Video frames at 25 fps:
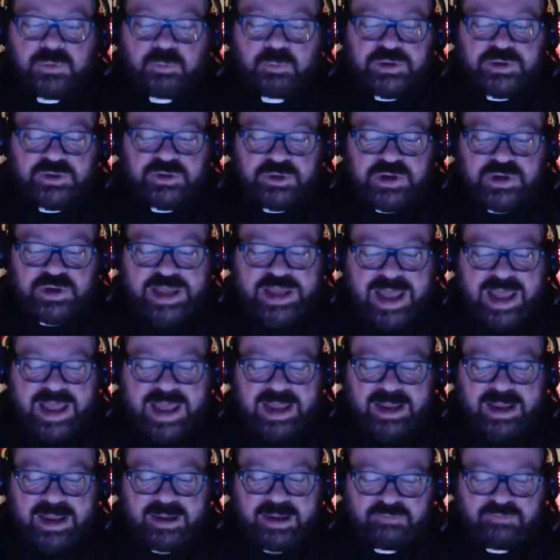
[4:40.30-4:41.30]
Richard
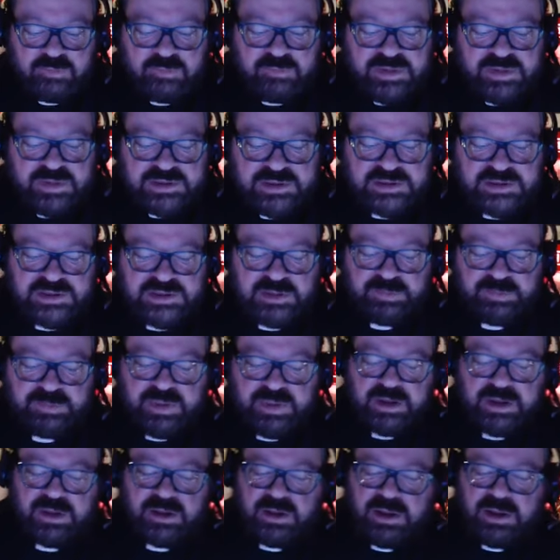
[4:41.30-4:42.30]
K. from
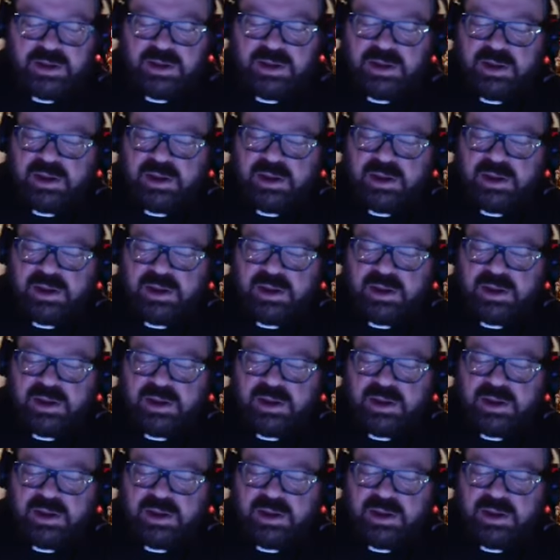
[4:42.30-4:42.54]
Mississippi.